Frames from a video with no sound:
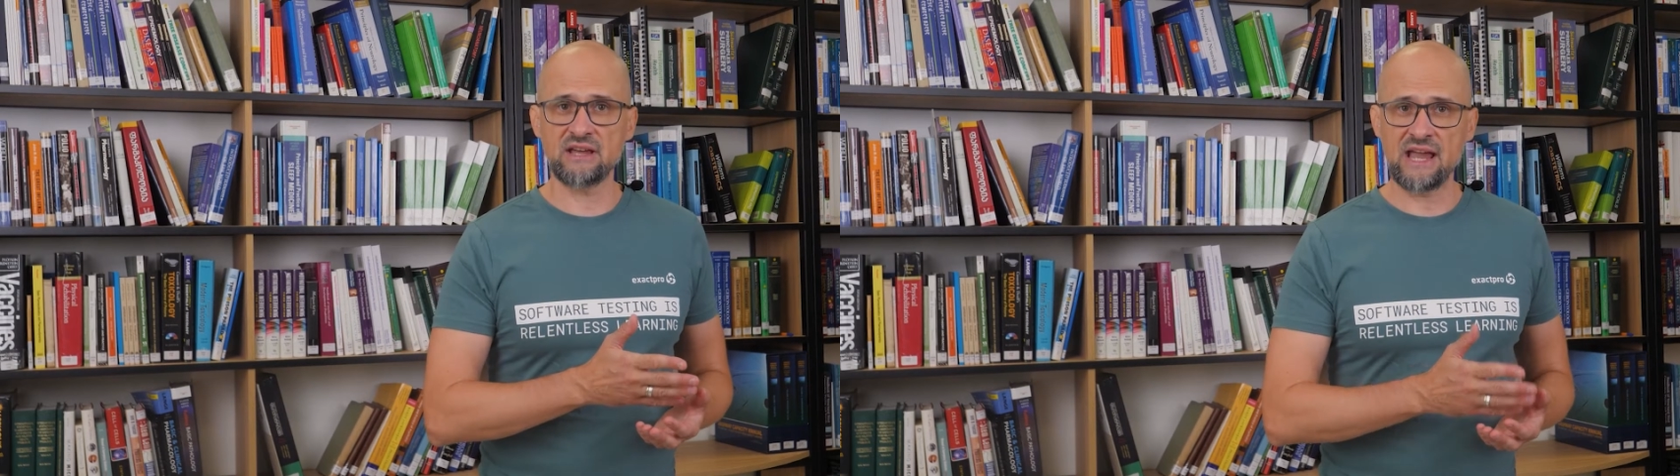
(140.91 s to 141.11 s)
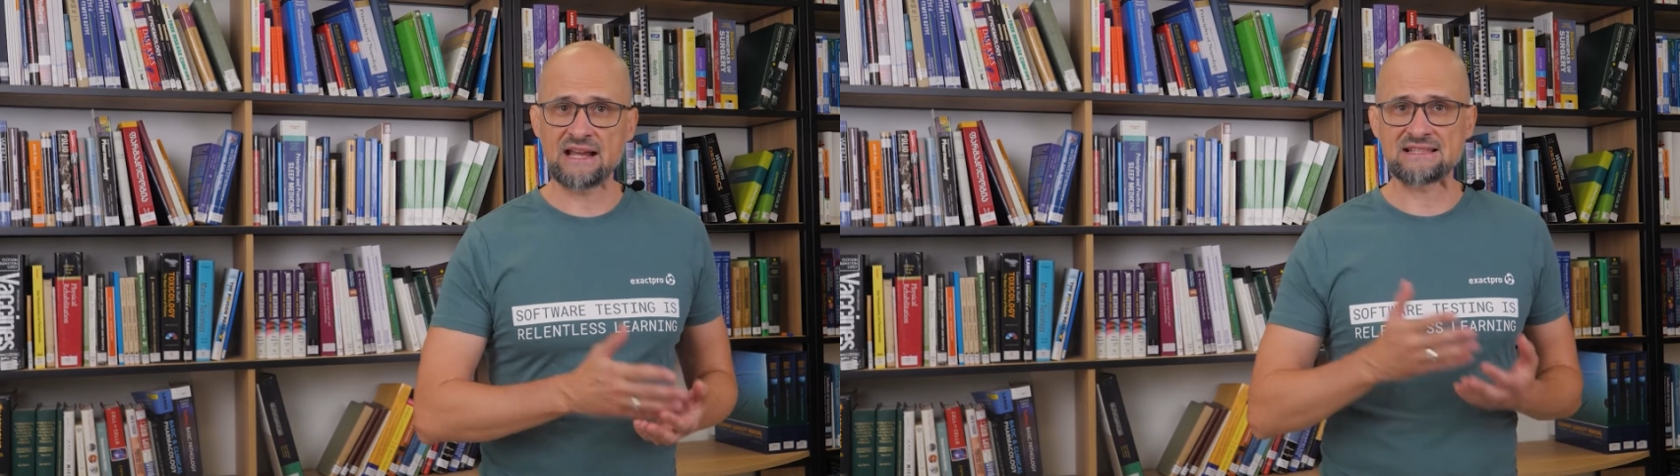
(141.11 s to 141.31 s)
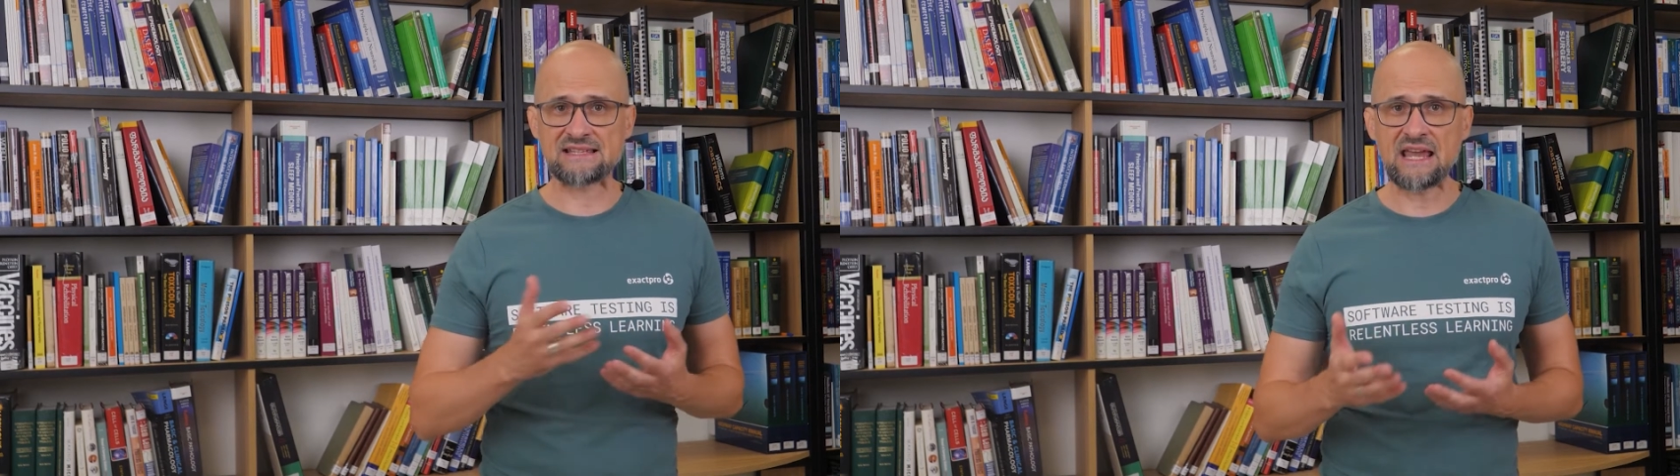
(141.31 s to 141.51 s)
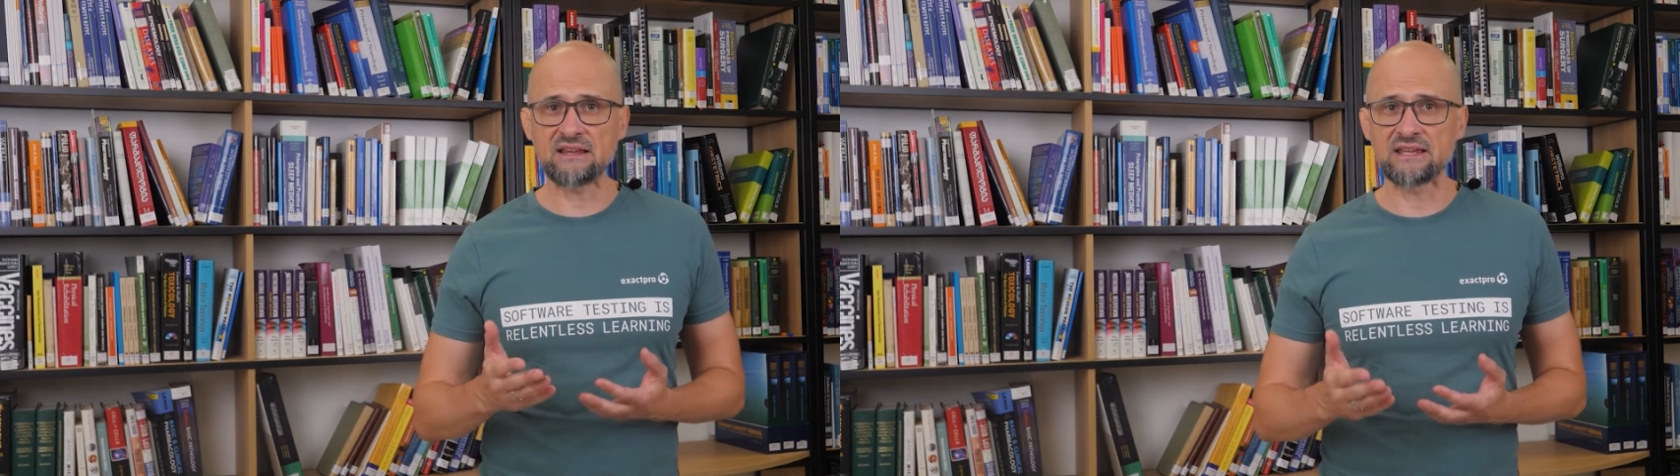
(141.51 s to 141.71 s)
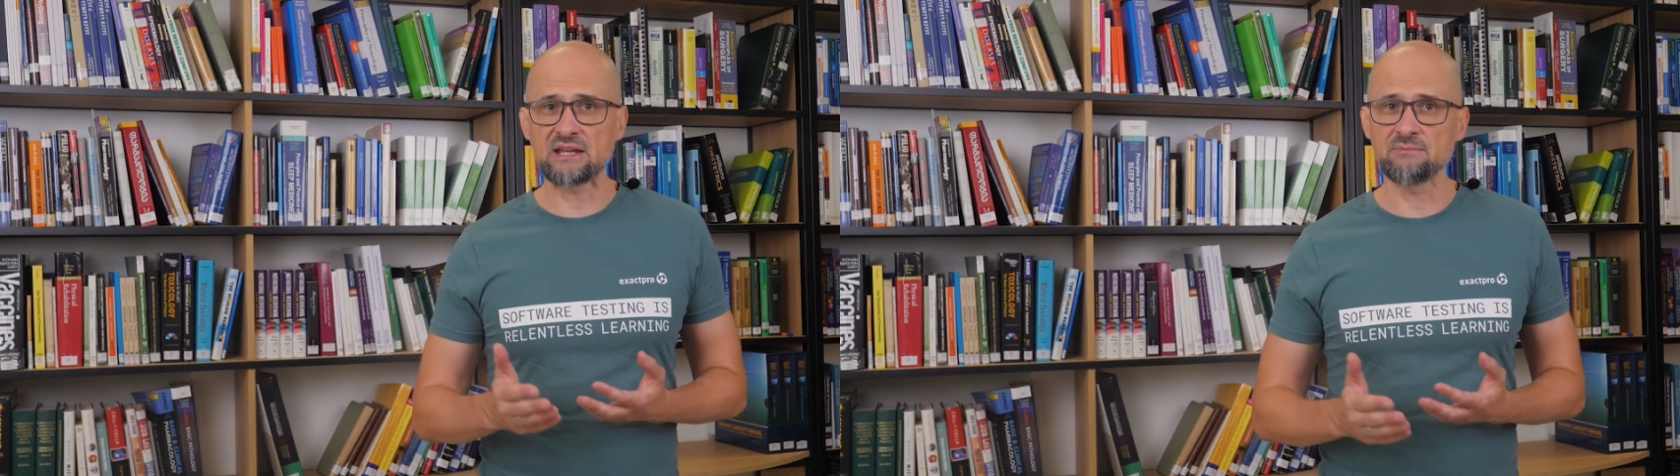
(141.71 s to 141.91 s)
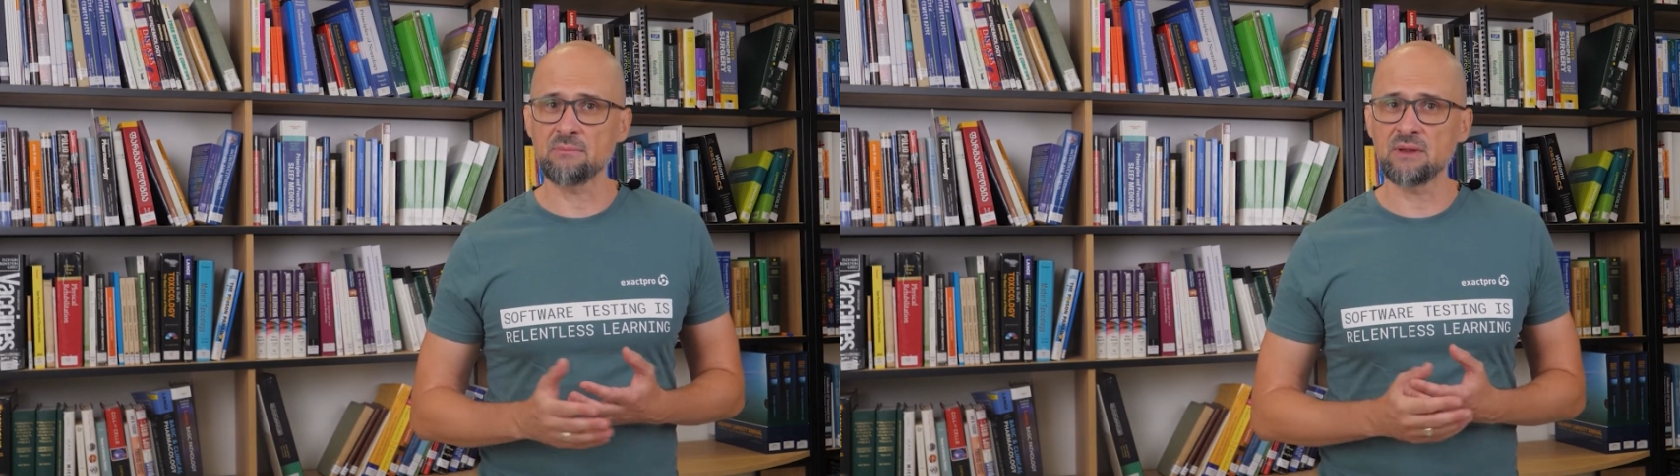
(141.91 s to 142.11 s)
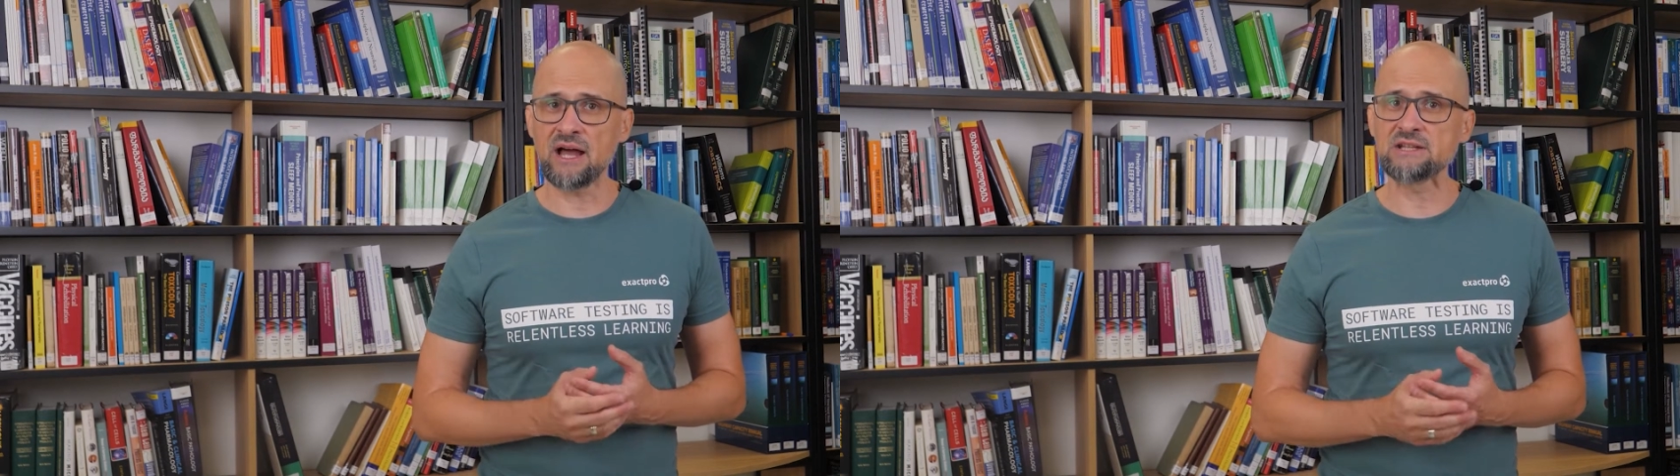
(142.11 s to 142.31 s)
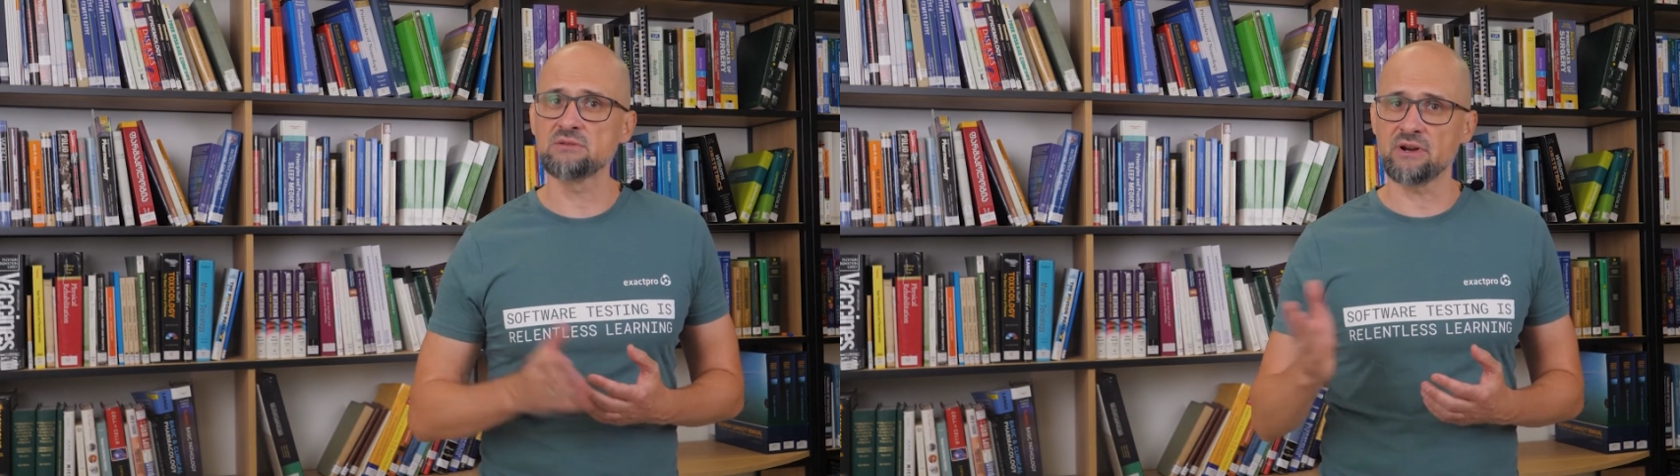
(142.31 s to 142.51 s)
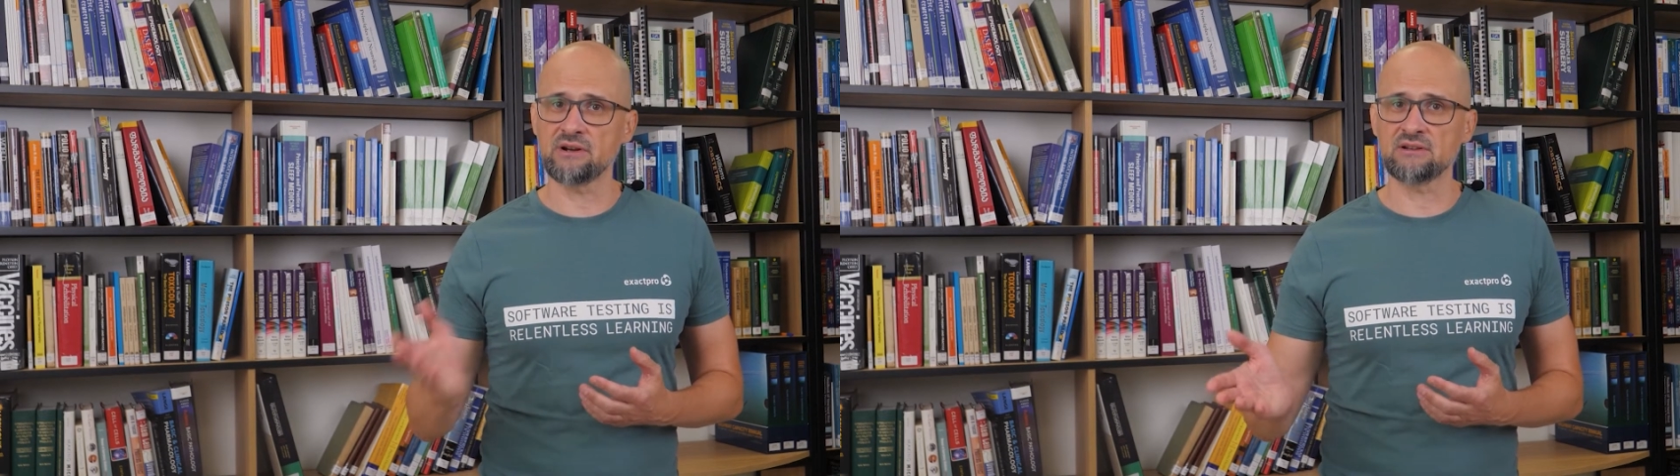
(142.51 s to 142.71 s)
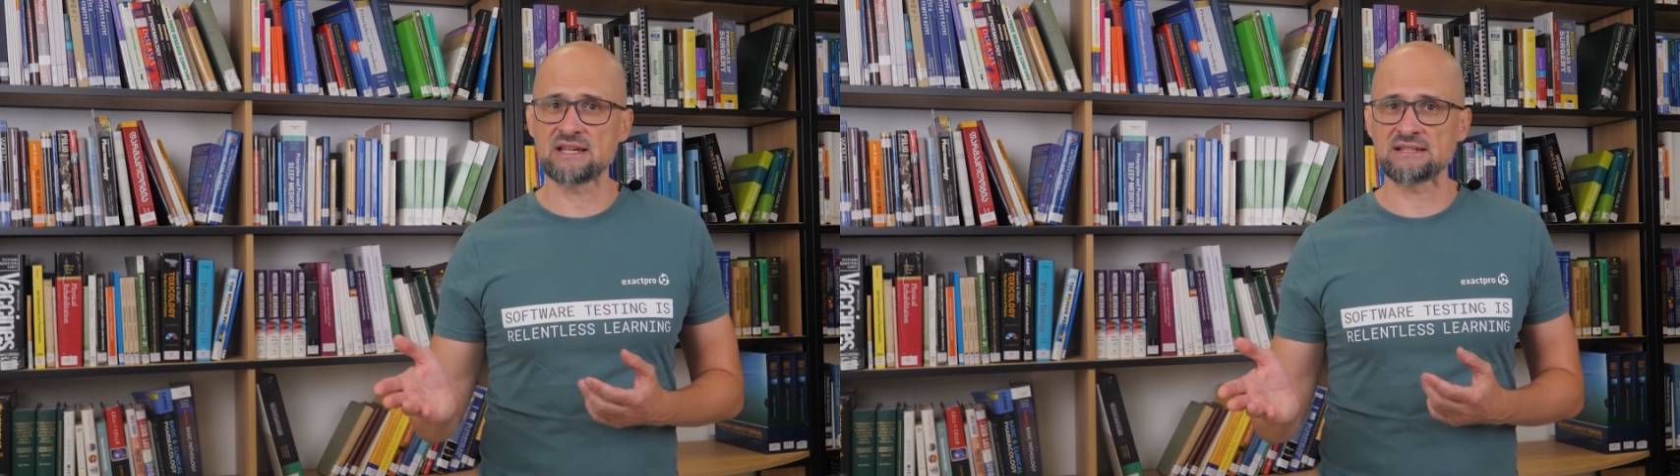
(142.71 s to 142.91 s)
and scaling can be applied to
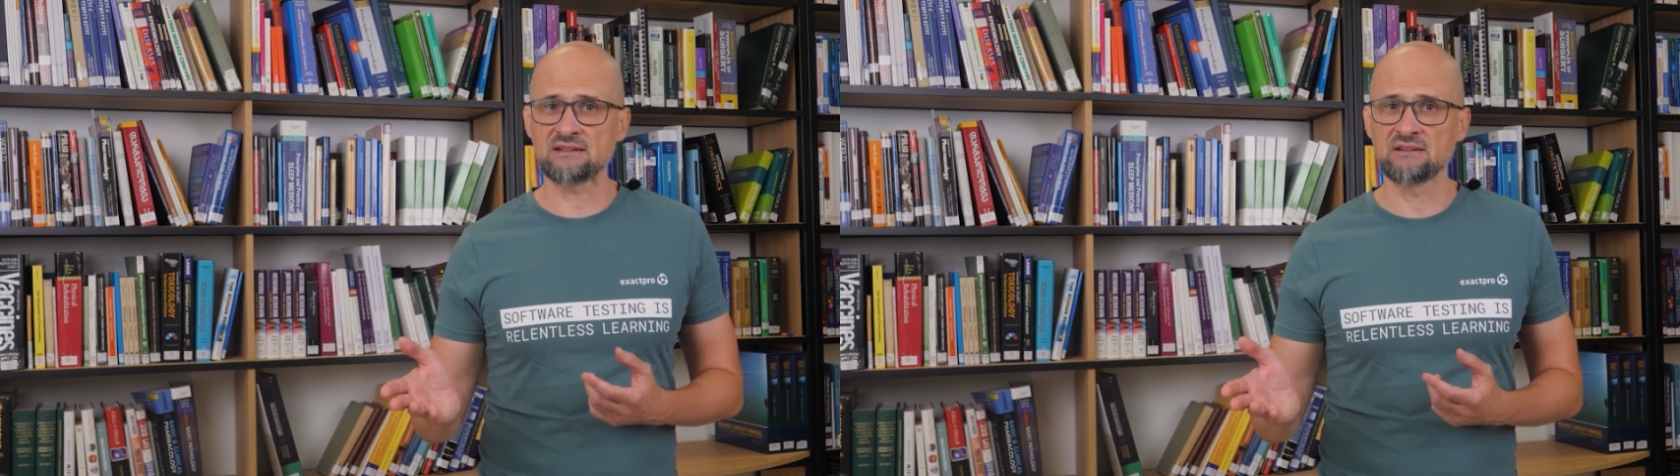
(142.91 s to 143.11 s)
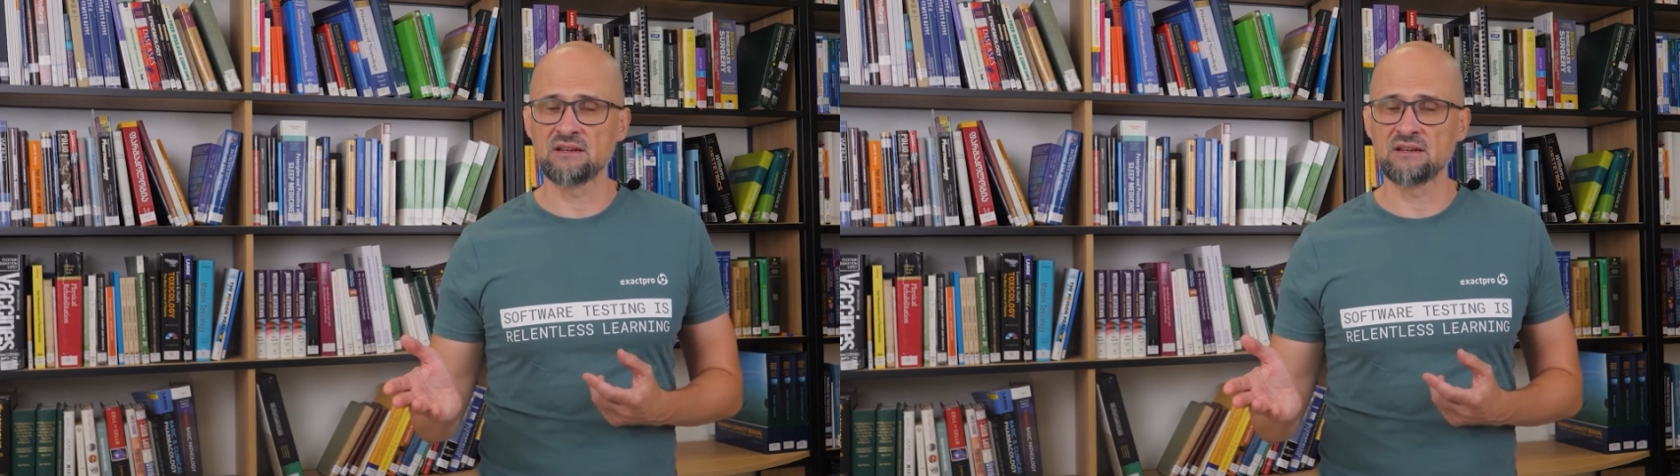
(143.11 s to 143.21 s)
numerical data,